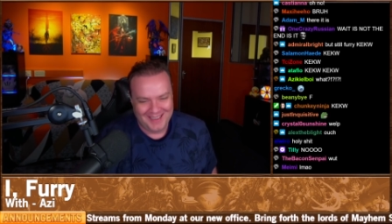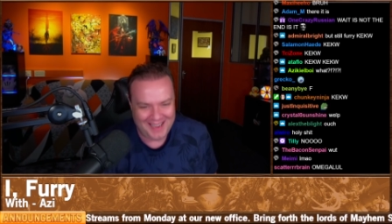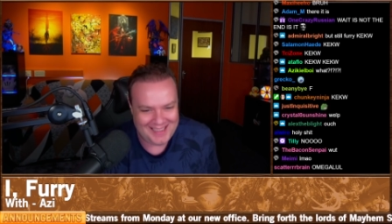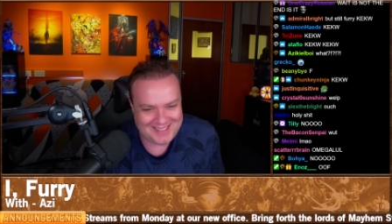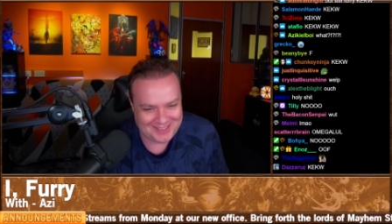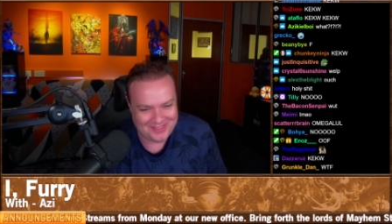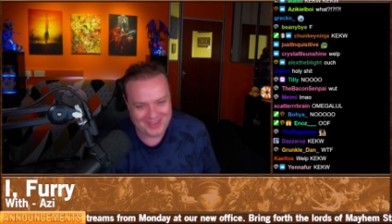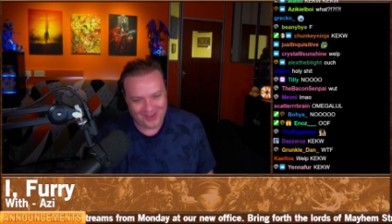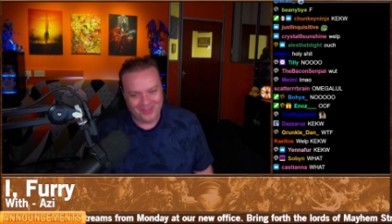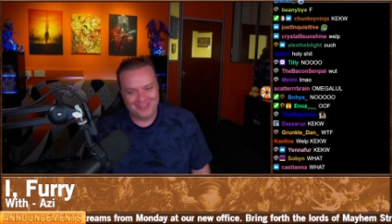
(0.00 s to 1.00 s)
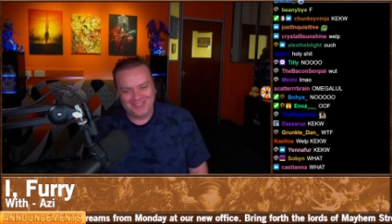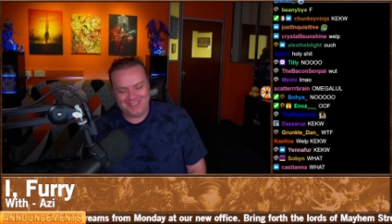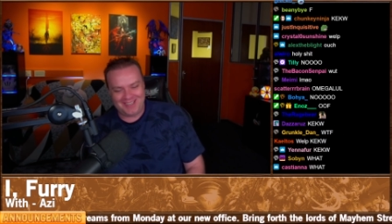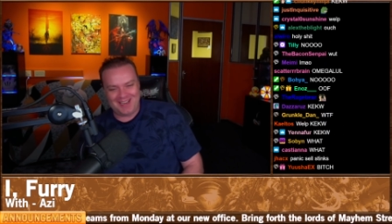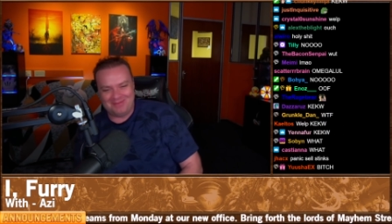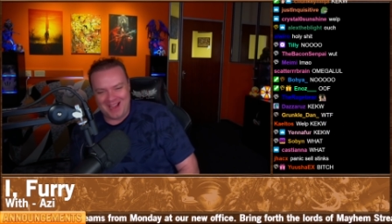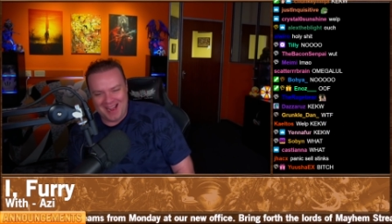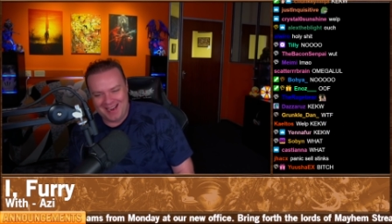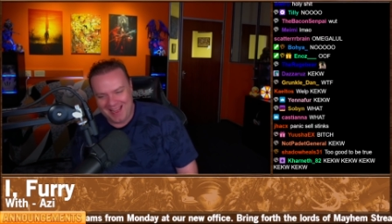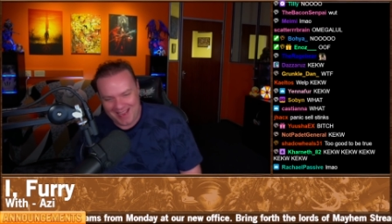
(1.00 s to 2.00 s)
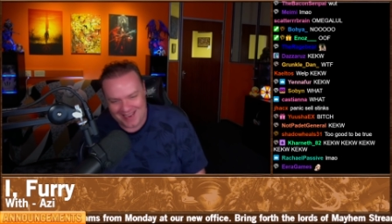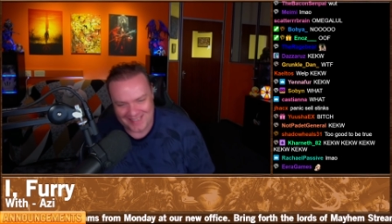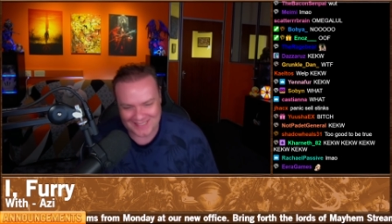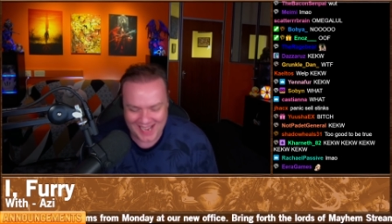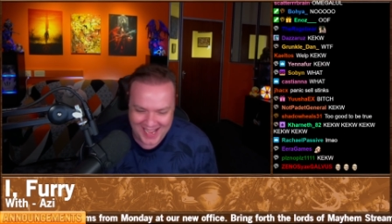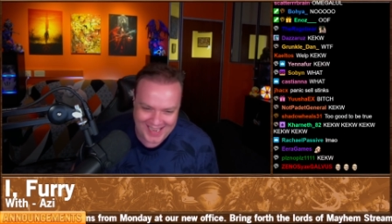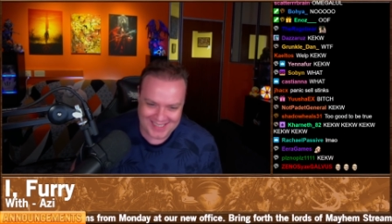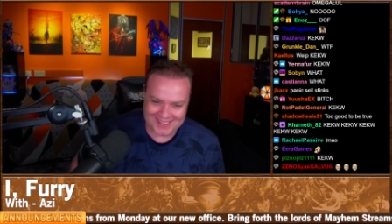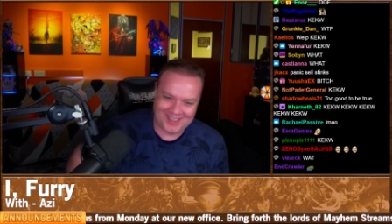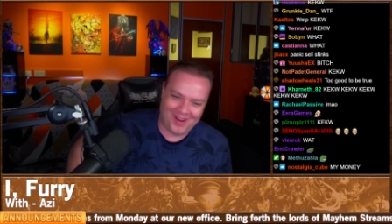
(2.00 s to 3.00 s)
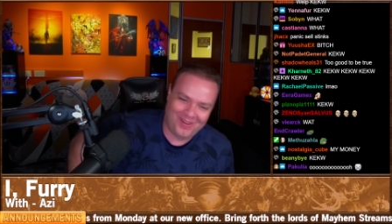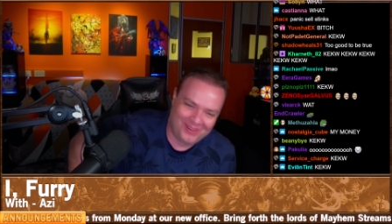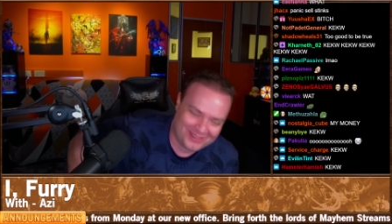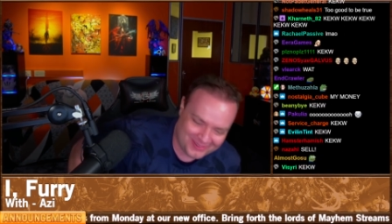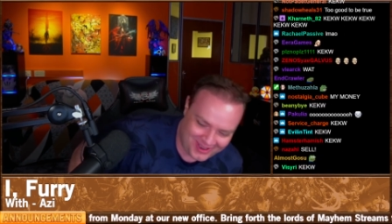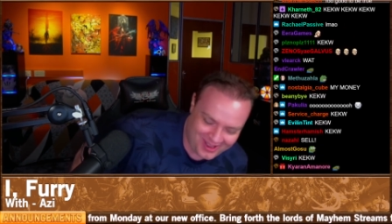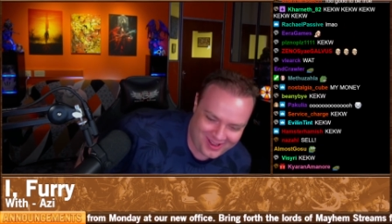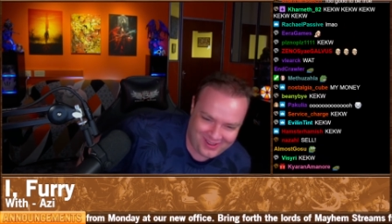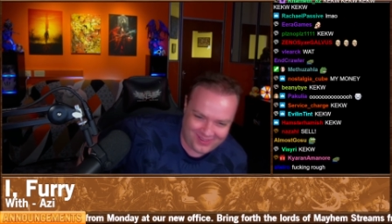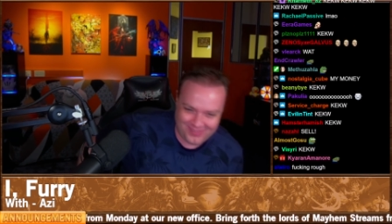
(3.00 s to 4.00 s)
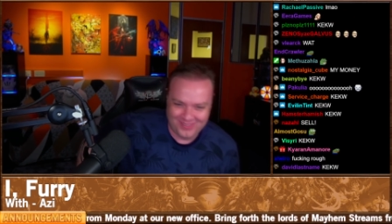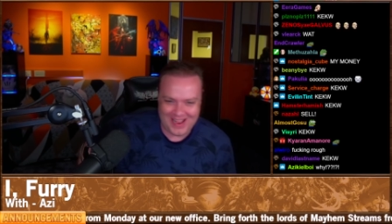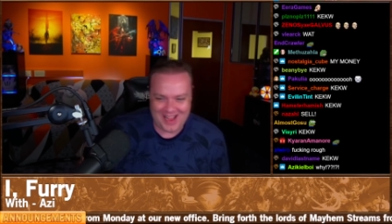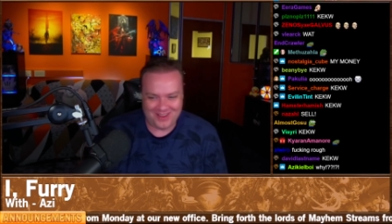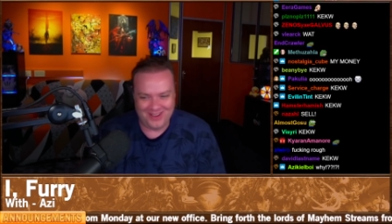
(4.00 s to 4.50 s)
That's some cold shit, man. That is ice cold. Oh, that